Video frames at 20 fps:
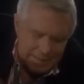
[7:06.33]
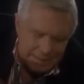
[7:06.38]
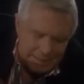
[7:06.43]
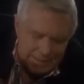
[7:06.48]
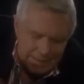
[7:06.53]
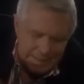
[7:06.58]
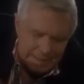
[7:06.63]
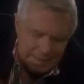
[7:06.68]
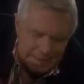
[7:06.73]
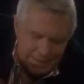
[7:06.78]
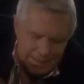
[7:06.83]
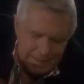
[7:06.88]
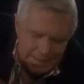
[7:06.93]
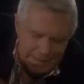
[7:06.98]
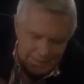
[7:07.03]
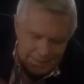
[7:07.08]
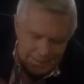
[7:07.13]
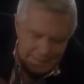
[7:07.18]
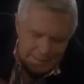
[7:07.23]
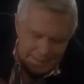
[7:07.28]
featuring a
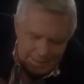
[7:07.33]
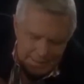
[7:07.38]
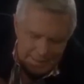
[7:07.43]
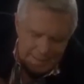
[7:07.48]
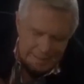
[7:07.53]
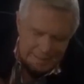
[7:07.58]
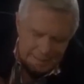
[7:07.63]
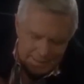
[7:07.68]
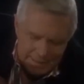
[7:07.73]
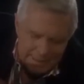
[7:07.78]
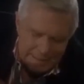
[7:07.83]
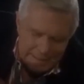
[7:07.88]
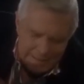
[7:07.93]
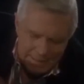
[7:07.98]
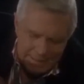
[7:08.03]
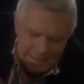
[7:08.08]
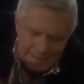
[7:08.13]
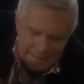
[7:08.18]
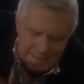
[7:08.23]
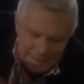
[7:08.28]
mohawk and gold
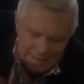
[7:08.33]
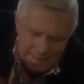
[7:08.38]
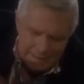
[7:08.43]
jewelry,